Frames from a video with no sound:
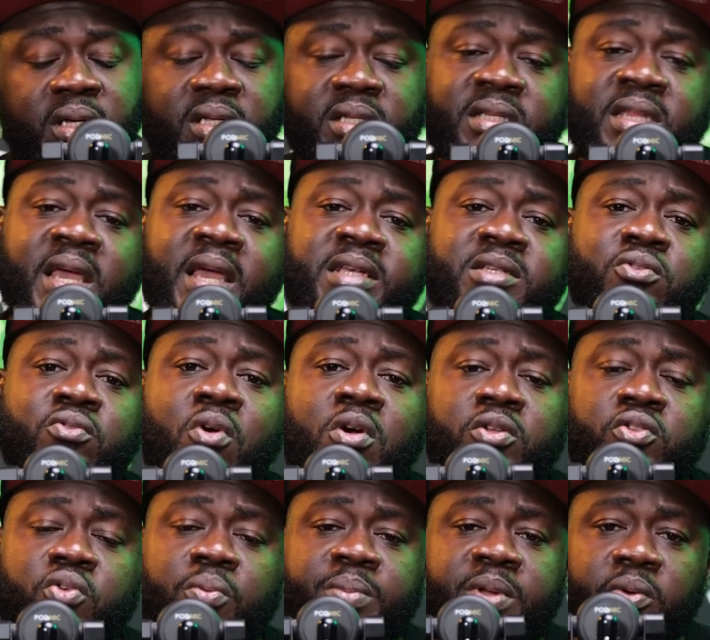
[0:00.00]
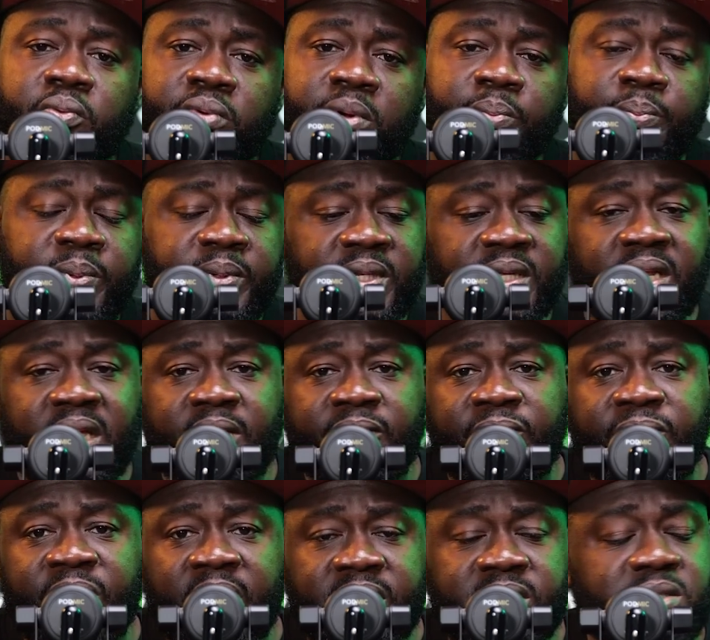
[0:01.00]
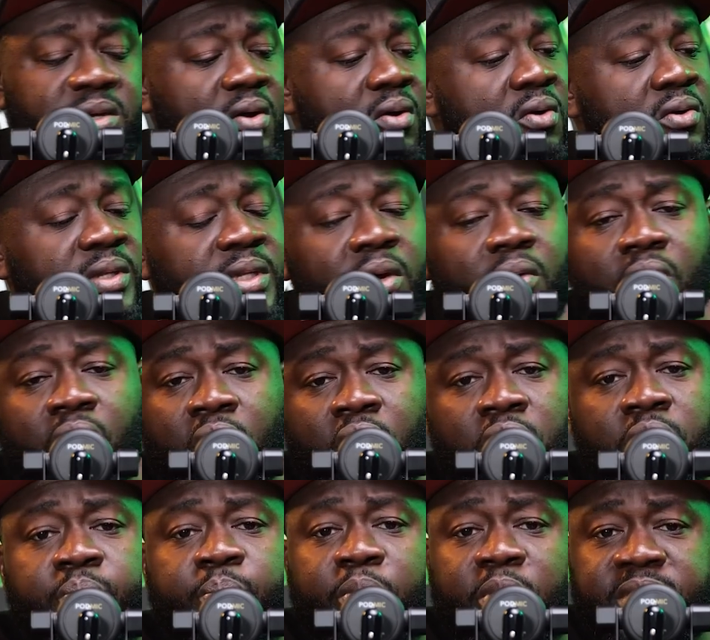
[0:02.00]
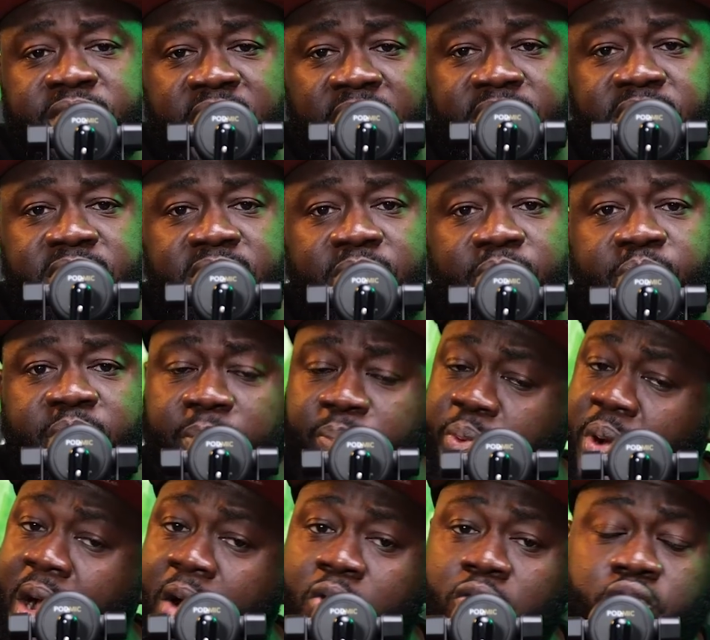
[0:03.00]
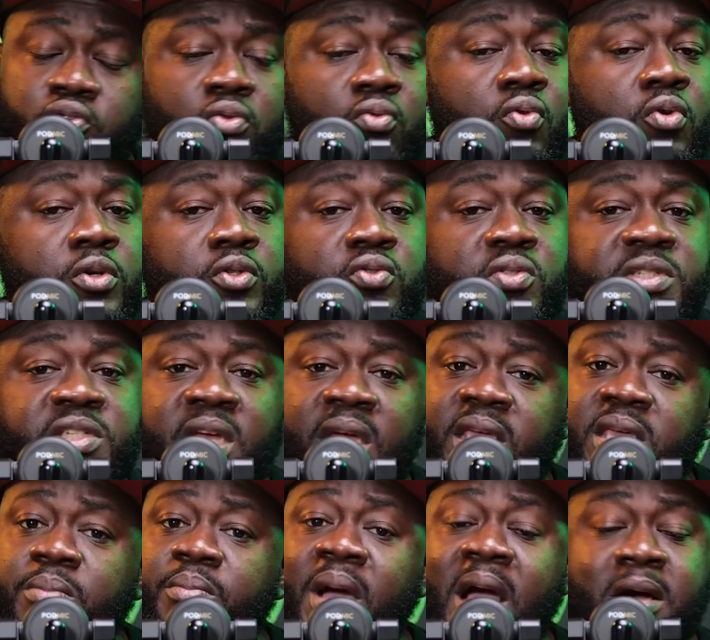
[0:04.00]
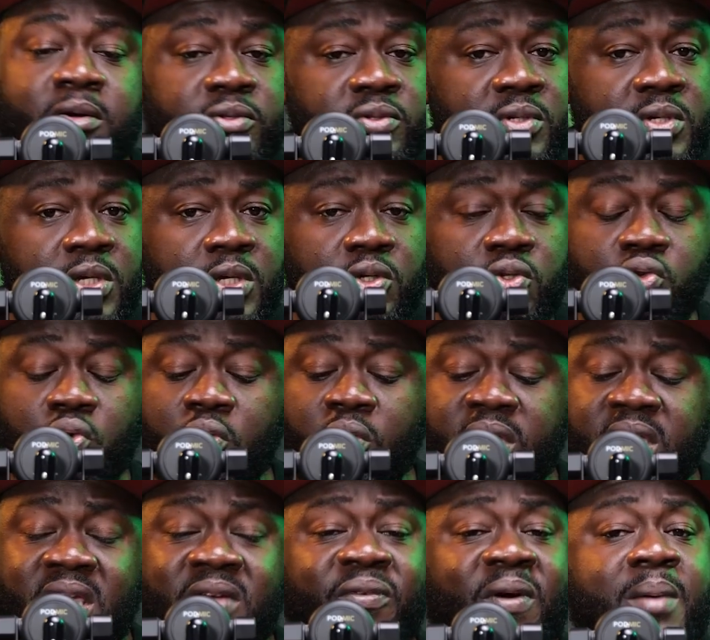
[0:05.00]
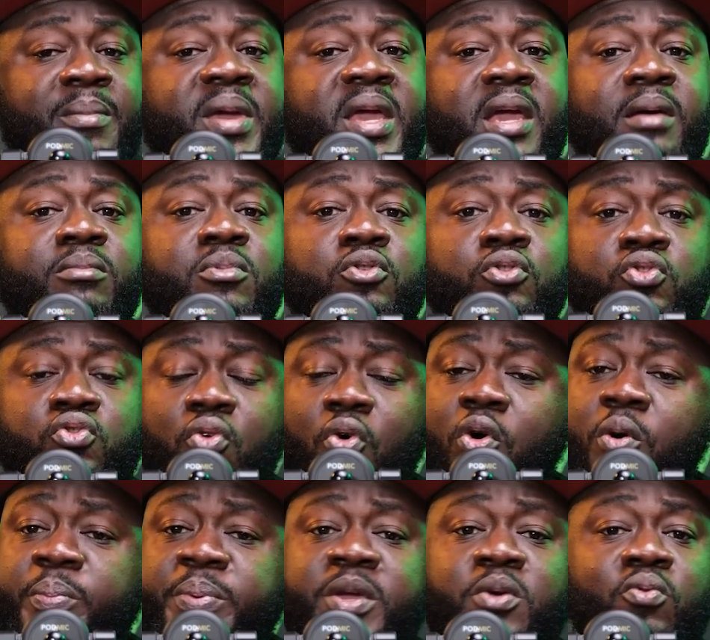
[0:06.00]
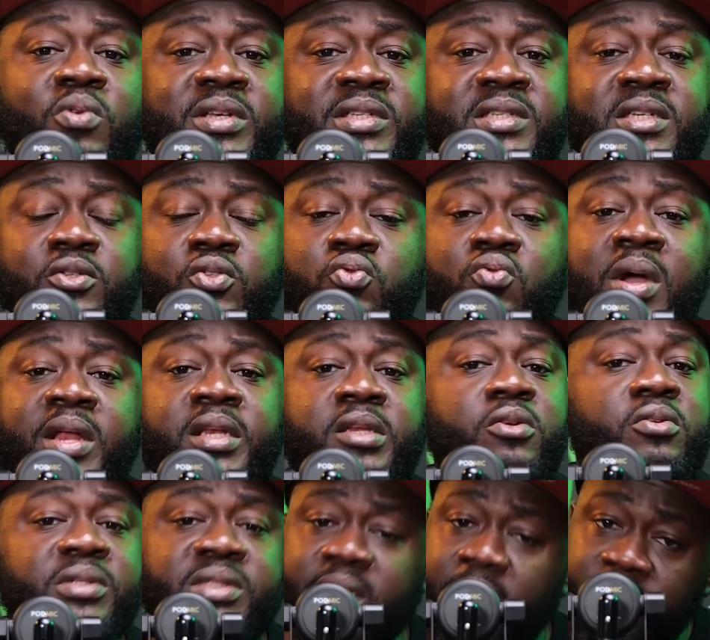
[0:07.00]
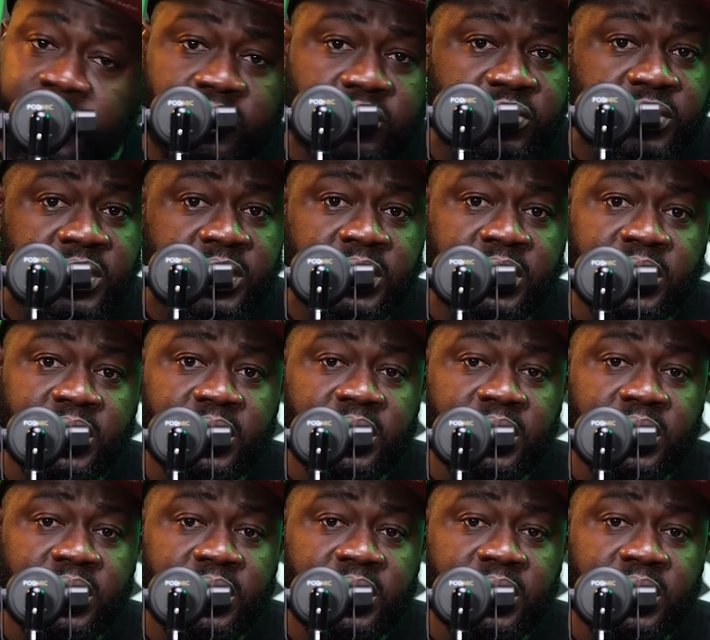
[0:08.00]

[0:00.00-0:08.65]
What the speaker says: there's going to be rippling effect on the old project. People are also going to check him out. So if I'm able to open Kwesi to a new territory,